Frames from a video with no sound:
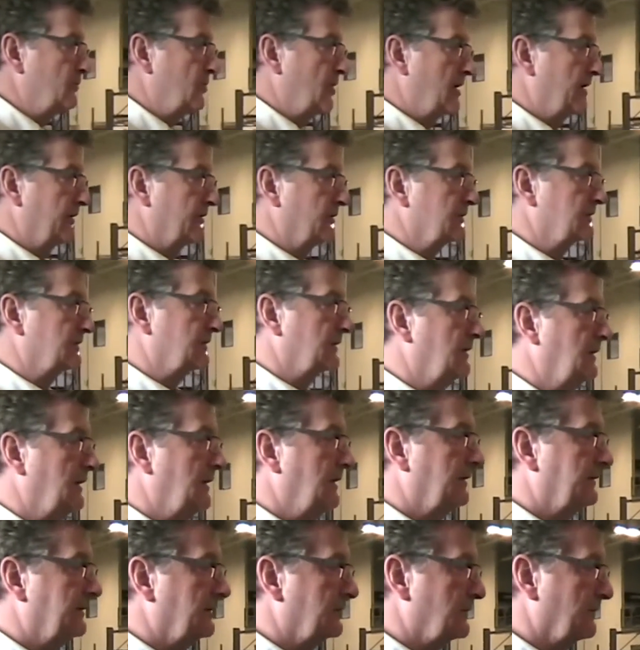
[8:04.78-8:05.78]
models,
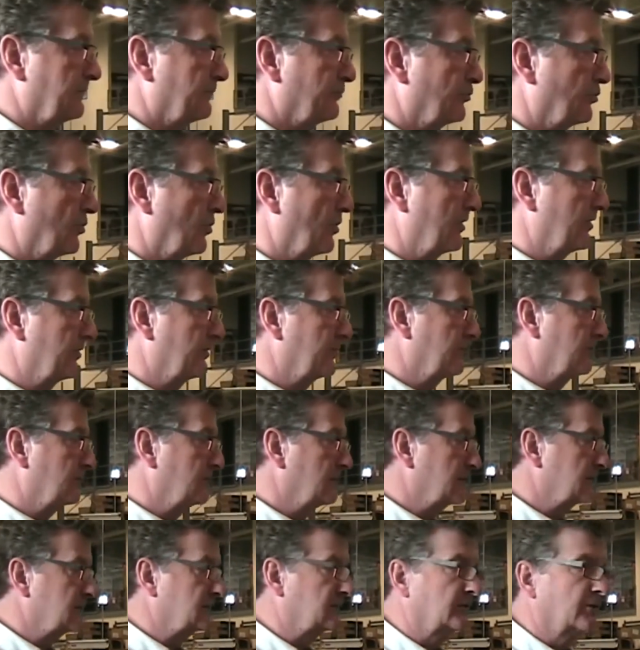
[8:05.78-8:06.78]
that the broiler
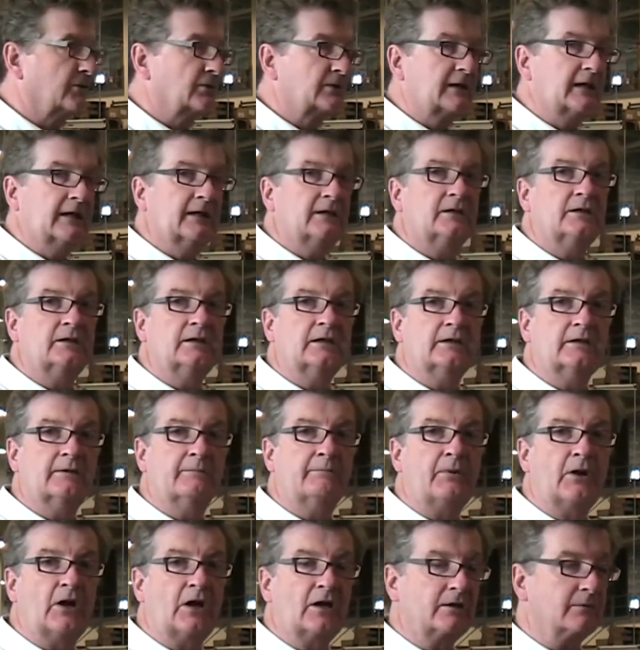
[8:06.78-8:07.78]
is located in the
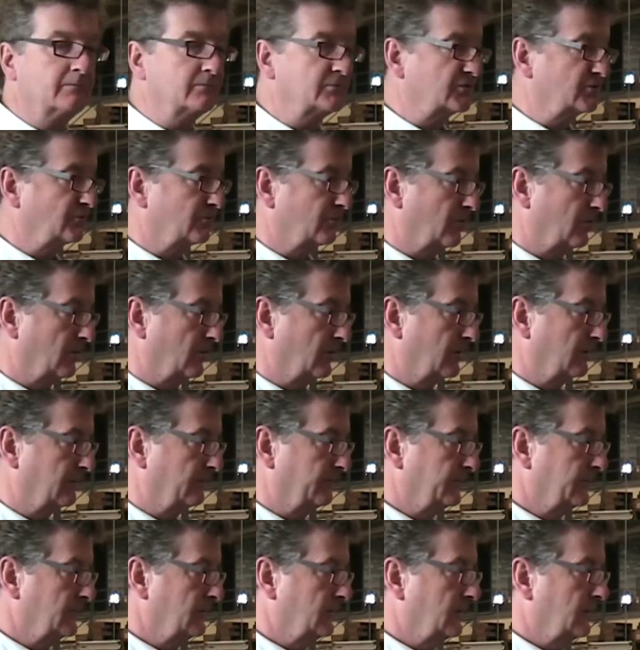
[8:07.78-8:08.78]
bottom drawer.
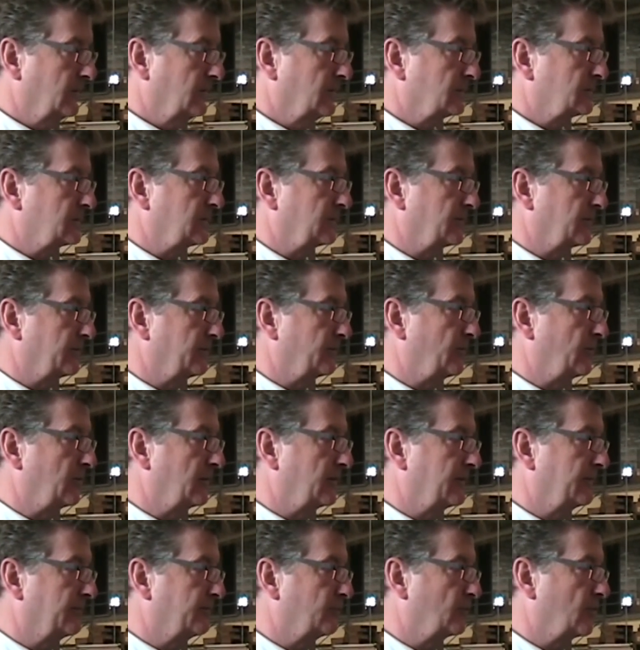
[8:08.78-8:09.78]
So the
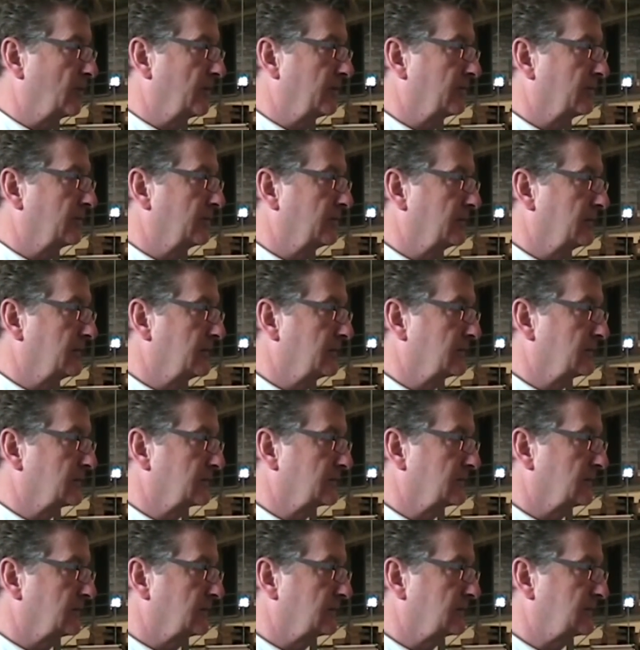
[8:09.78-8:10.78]
broiler
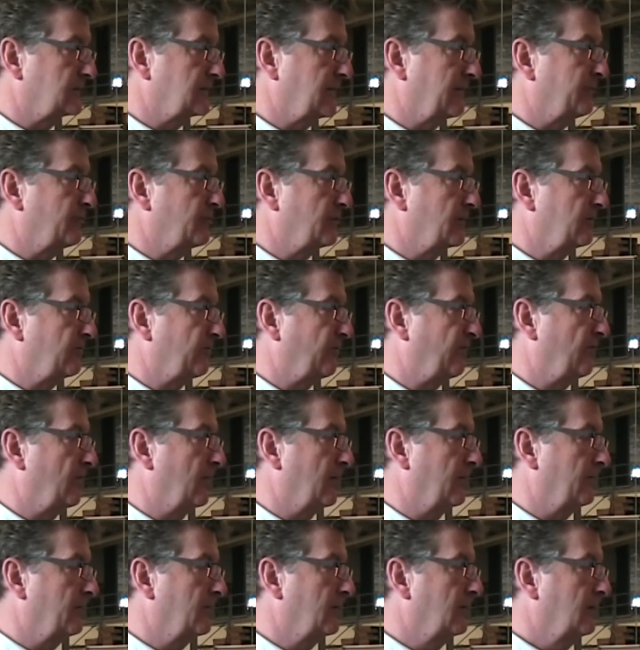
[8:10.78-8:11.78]
is separate
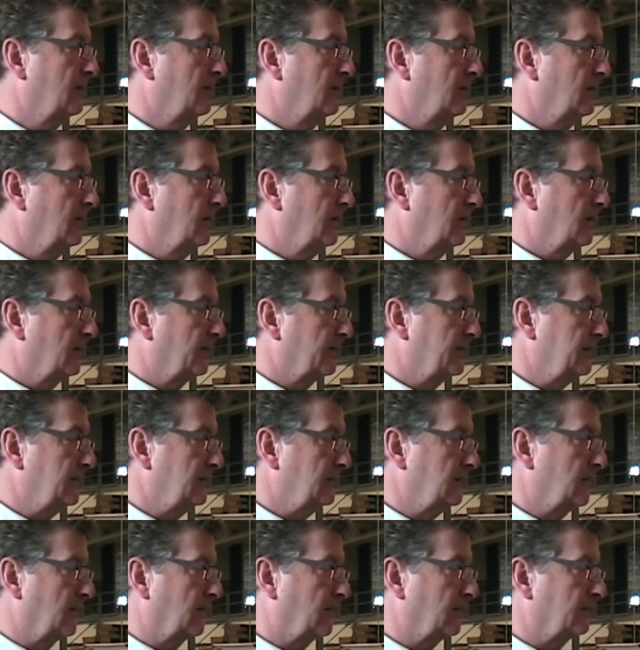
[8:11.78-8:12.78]
from
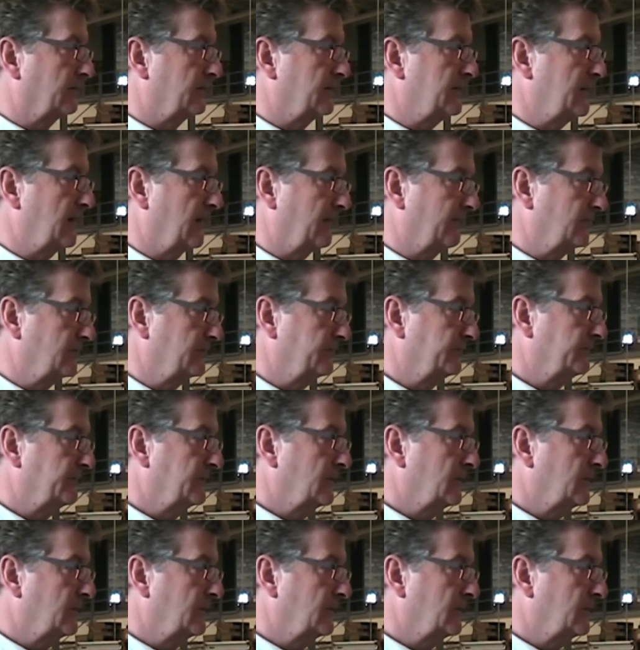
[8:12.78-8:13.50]
the oven,